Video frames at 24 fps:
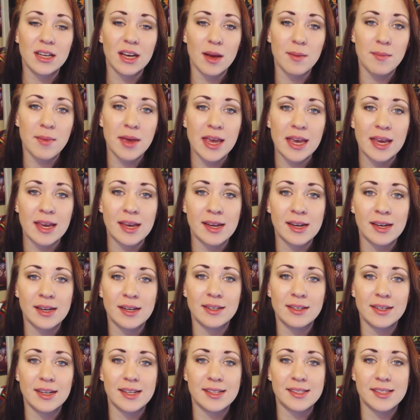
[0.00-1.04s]
I
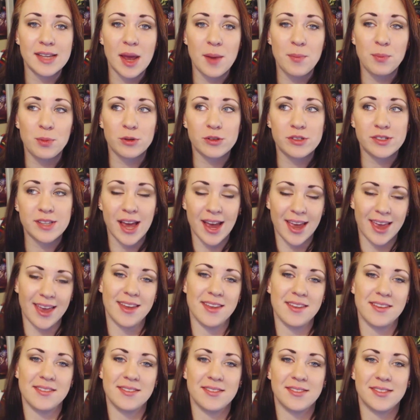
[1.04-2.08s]
mean, it's April
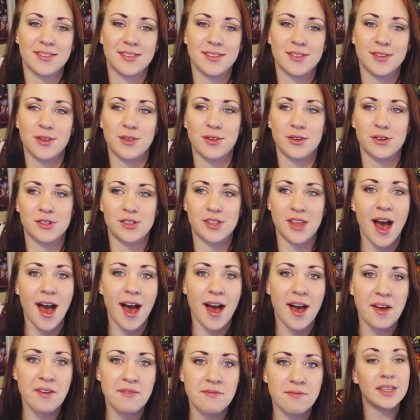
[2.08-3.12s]
2nd, so there's
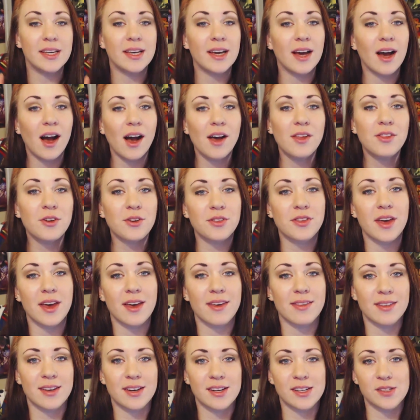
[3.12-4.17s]
that. The other
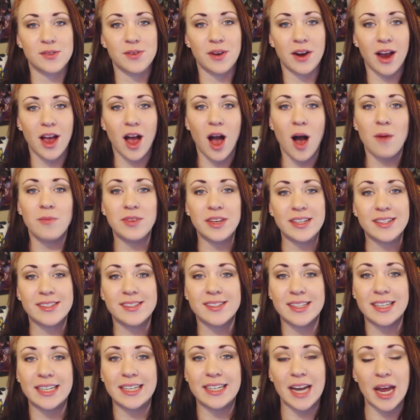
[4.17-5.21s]
thing that is very
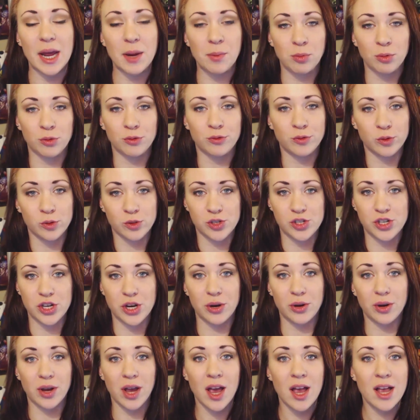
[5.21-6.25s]
obviously an April Fool's
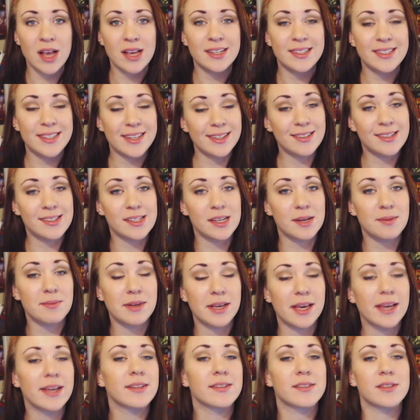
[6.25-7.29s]
joke did seem
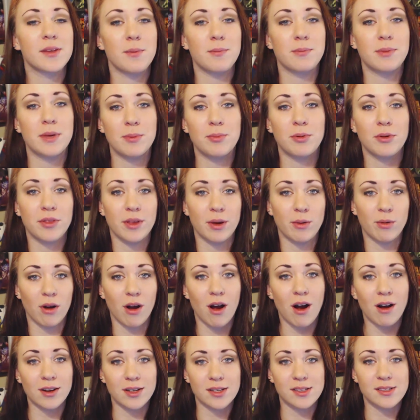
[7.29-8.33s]
to get some people that were
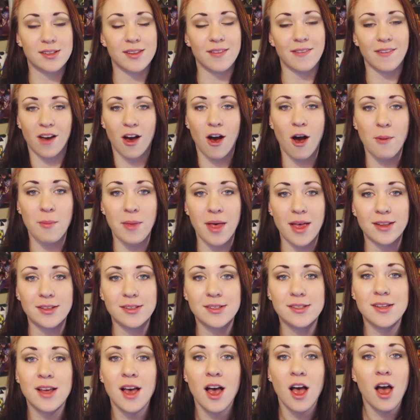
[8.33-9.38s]
honest in the
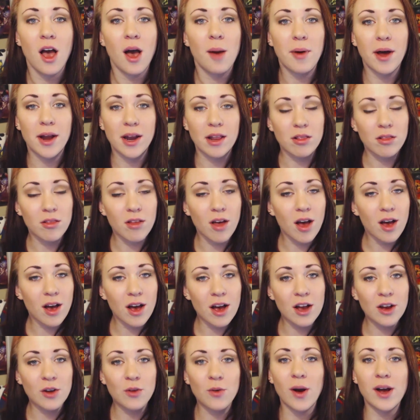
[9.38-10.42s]
comments about a
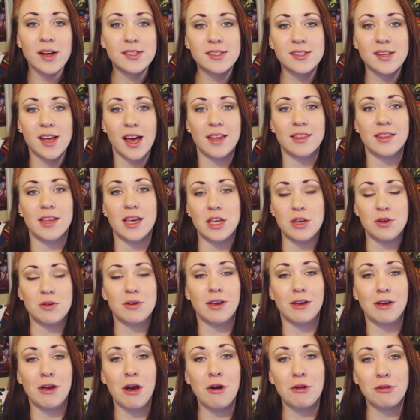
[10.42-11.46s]
long quest line that you
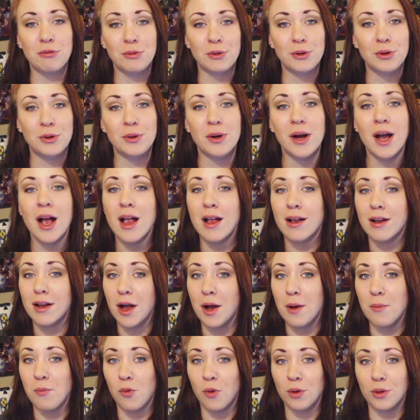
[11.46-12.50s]
could go through
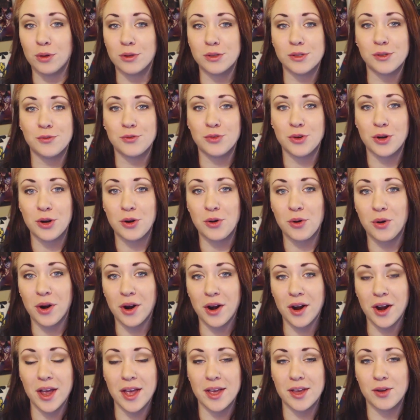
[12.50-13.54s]
come Warlords of
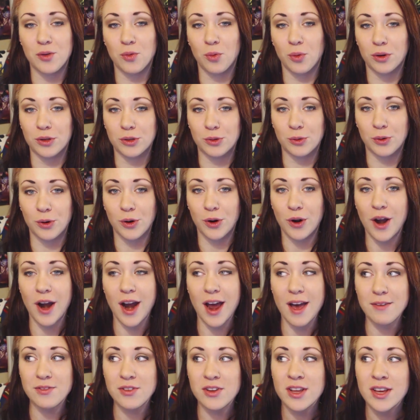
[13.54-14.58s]
Draenor in World of
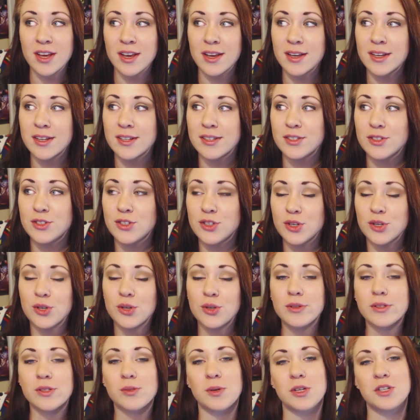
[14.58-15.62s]
Warcraft
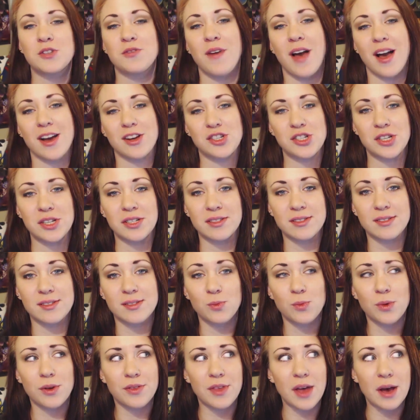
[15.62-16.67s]
to switch
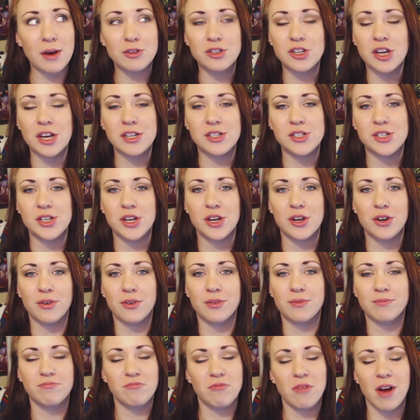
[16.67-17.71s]
factions without changing
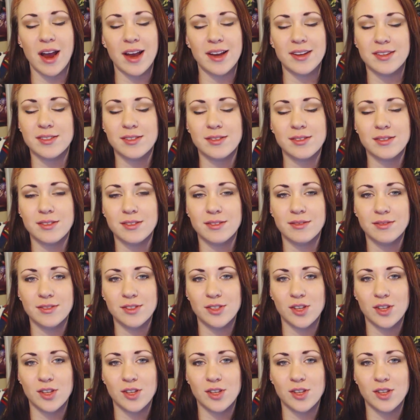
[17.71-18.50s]
your race.